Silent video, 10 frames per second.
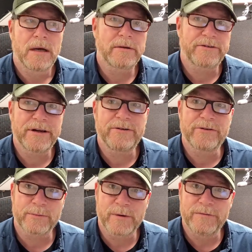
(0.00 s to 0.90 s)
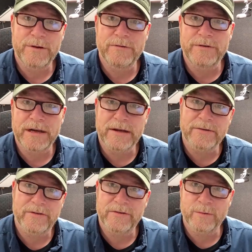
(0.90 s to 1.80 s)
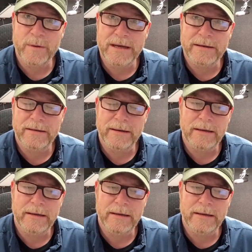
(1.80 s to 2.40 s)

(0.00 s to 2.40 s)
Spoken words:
I'm going to try to do some review videos this week